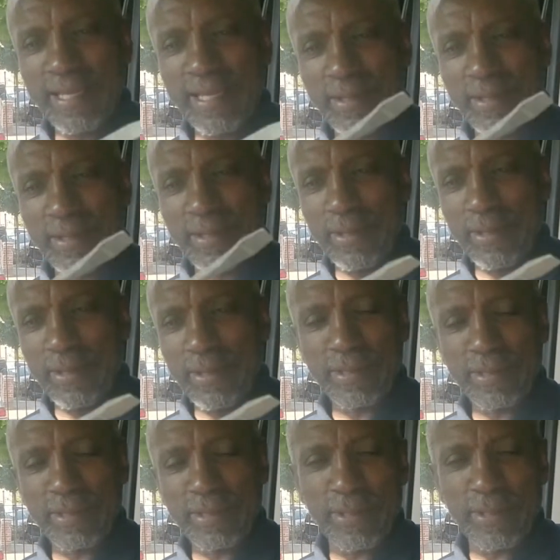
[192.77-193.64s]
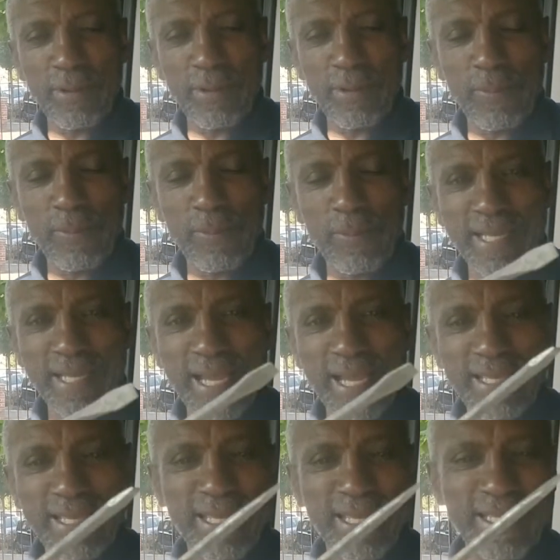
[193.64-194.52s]
those the only ones that had
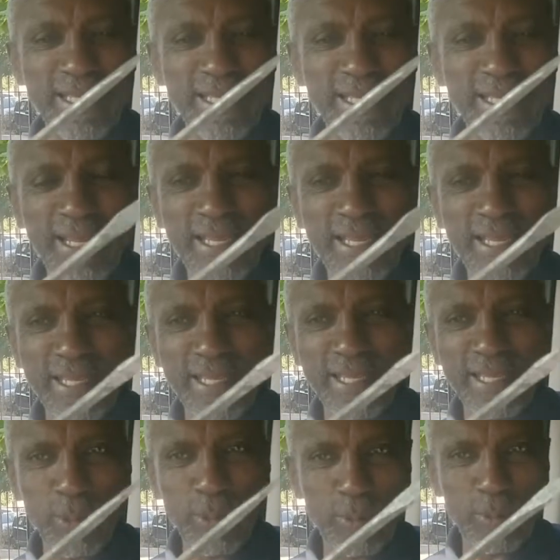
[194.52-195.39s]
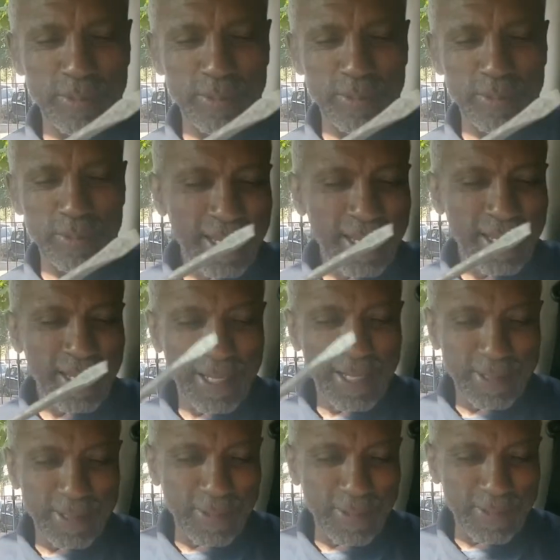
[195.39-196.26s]
insulated tools. So
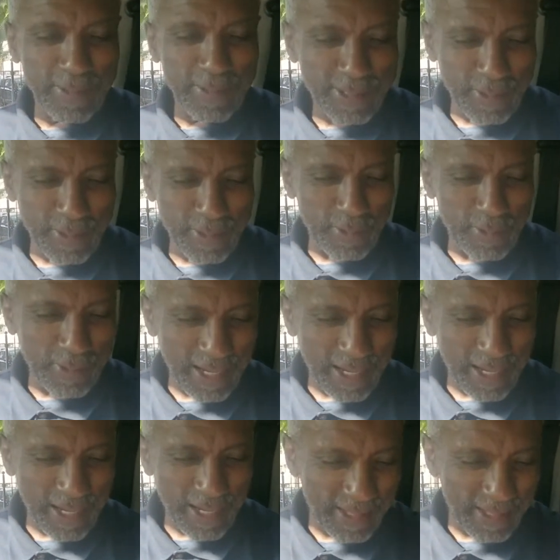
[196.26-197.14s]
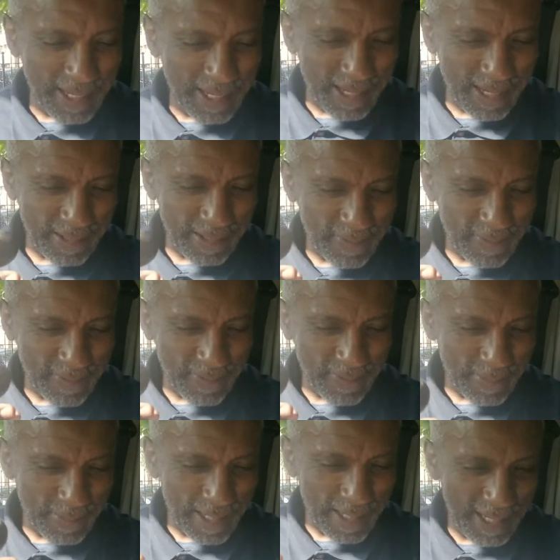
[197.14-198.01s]
that screwdriver there is from the
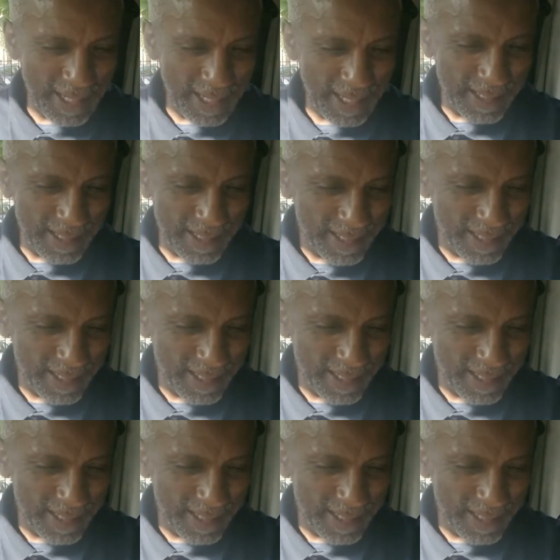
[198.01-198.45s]
80s.